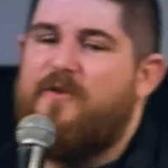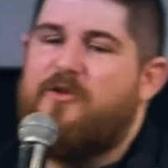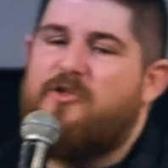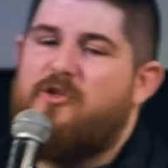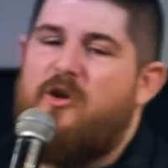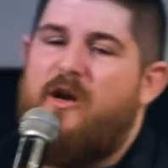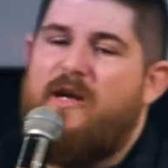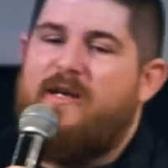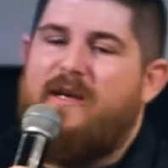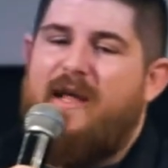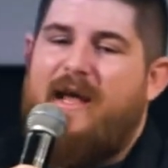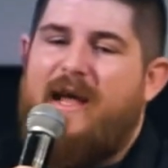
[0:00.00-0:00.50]
You're
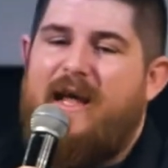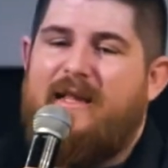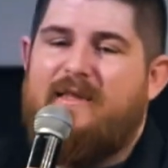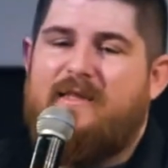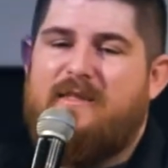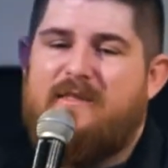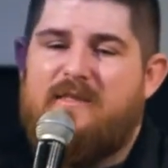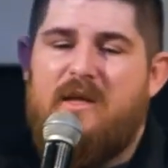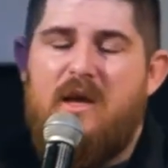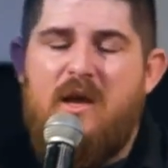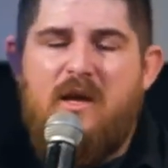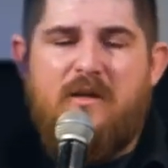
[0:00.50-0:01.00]
trying to add
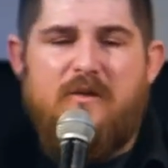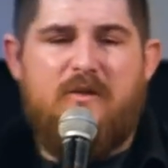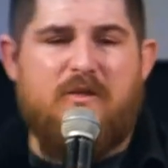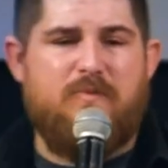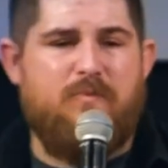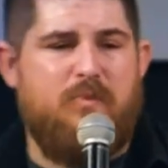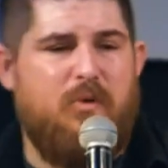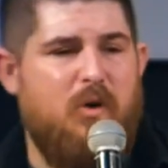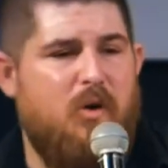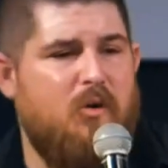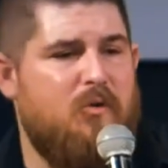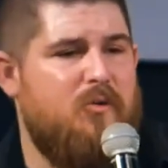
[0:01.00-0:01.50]
this, this
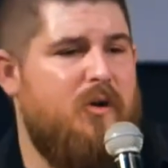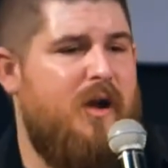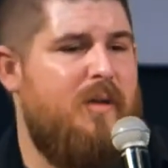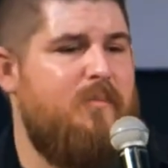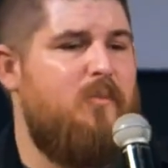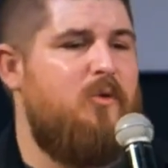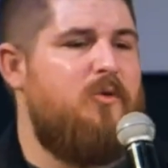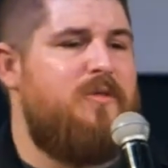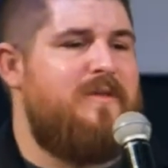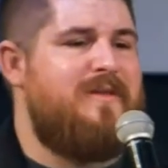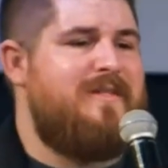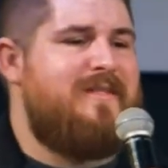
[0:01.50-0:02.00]

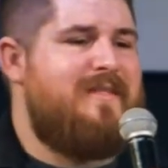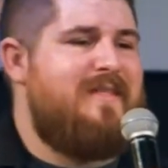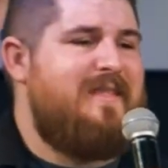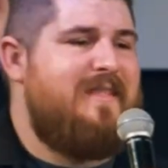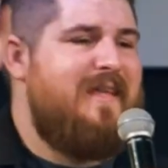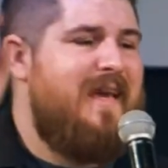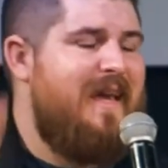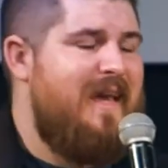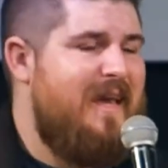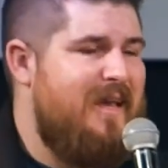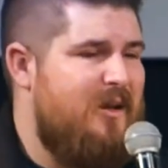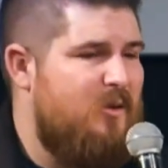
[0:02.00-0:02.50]
program or this
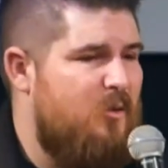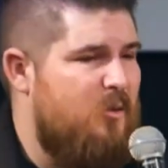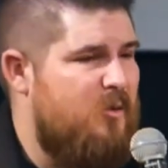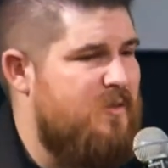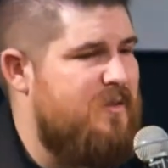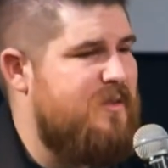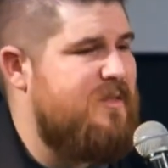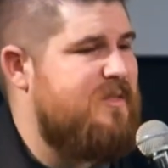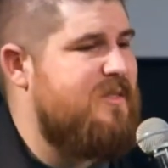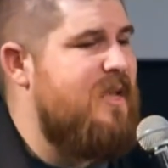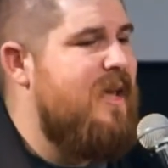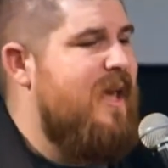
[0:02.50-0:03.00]
thing or
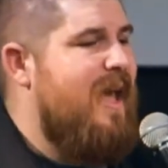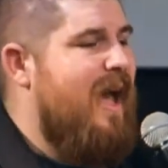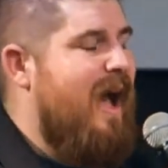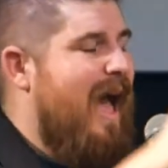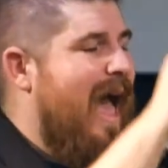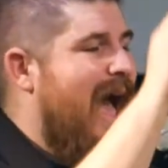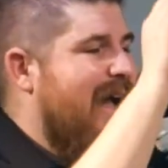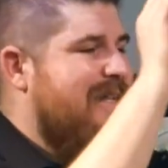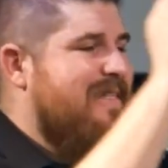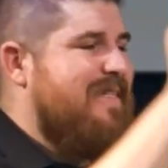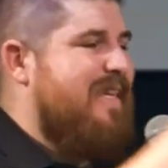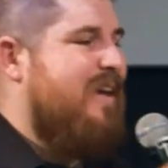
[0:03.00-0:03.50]
this
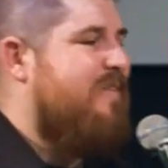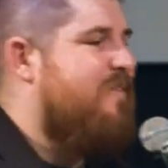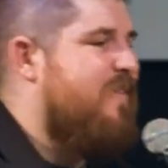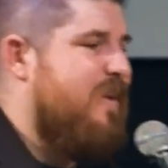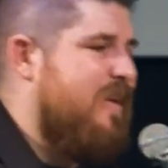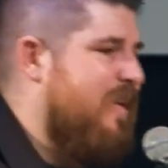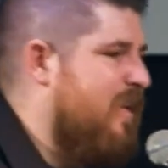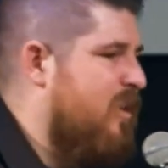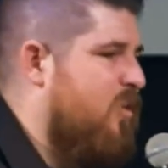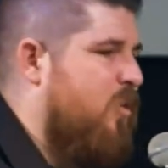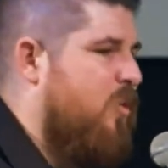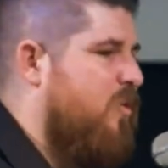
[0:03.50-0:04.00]

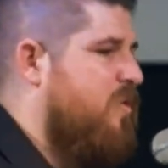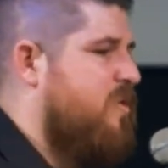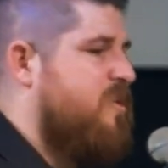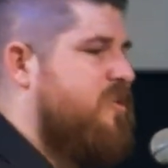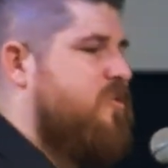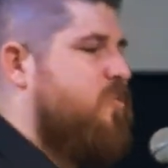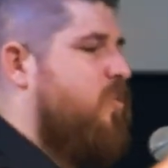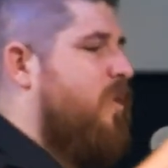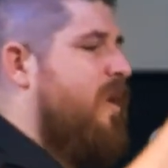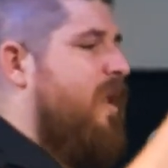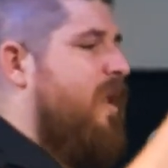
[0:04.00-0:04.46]
activity or this